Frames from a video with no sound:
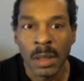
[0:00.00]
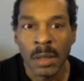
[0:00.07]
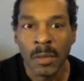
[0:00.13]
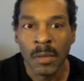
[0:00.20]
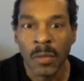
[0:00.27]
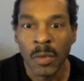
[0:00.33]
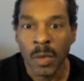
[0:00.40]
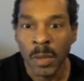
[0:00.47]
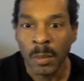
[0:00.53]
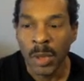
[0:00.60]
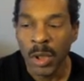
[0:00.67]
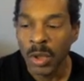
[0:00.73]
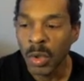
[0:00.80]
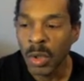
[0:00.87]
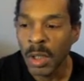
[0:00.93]
for the
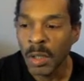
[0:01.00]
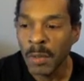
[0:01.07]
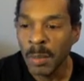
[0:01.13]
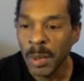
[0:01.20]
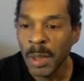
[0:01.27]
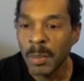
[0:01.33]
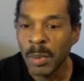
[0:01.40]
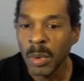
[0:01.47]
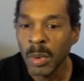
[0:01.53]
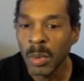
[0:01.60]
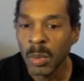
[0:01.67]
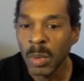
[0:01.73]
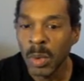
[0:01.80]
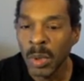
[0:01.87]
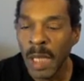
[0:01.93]
majority of people
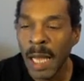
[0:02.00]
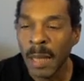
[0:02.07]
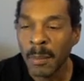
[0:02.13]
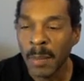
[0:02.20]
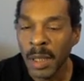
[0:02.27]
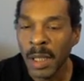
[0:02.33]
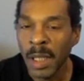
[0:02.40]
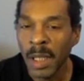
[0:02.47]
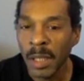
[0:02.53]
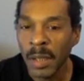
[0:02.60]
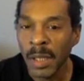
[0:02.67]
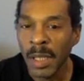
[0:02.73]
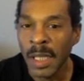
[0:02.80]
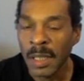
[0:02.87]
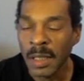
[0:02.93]
will not be there,
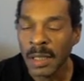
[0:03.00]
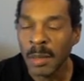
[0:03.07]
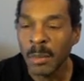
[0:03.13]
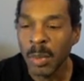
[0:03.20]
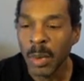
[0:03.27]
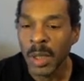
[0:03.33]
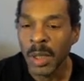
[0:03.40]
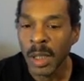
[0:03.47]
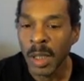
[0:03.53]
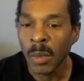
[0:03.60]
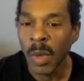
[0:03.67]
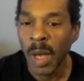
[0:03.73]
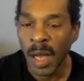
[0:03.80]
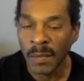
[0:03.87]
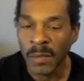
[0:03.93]
and at some point they will
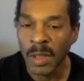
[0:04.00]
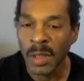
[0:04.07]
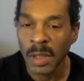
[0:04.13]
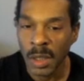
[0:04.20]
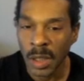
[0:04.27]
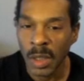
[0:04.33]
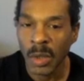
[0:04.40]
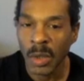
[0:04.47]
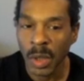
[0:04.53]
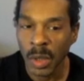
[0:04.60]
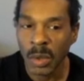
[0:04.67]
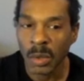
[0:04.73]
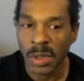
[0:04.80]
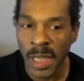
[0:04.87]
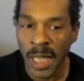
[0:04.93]
have to sell
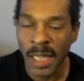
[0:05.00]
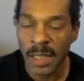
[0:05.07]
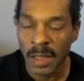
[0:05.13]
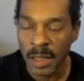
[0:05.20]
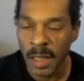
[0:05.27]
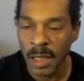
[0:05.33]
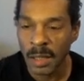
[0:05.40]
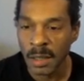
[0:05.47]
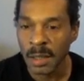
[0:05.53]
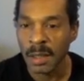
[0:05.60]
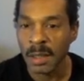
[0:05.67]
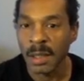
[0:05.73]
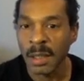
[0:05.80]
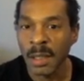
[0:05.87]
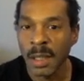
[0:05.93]
those assets
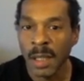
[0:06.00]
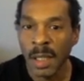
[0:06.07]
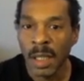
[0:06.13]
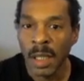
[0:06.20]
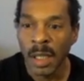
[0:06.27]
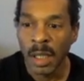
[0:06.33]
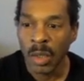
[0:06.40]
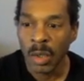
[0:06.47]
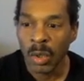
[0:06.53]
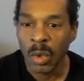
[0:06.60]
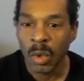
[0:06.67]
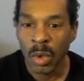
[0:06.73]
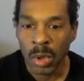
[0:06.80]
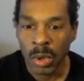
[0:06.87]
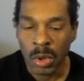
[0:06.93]
in
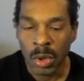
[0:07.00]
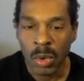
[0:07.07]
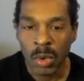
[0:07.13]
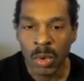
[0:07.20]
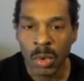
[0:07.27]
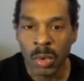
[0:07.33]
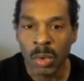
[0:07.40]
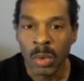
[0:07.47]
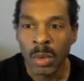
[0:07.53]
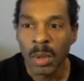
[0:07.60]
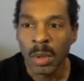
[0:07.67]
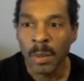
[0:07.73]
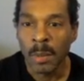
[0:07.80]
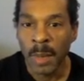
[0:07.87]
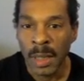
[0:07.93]
order to
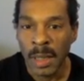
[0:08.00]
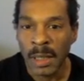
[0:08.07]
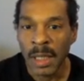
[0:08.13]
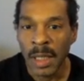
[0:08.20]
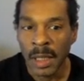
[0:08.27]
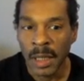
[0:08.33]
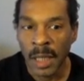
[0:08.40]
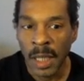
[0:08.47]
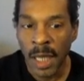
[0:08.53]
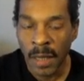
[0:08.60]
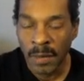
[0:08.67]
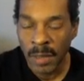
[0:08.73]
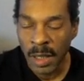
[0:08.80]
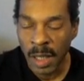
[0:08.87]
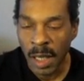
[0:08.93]
maintain their
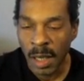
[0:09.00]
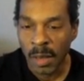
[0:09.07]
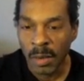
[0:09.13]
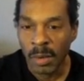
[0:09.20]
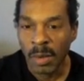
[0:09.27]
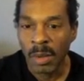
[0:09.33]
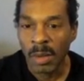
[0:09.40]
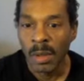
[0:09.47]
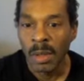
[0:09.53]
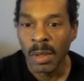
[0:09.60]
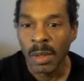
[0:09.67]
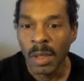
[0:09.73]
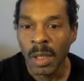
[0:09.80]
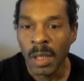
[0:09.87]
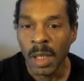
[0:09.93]
lifestyle,
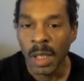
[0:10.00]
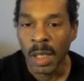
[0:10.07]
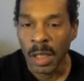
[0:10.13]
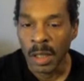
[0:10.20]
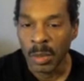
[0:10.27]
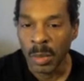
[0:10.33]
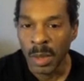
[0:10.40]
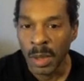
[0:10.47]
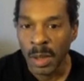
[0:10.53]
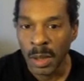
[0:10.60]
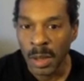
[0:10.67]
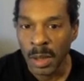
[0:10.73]
unless we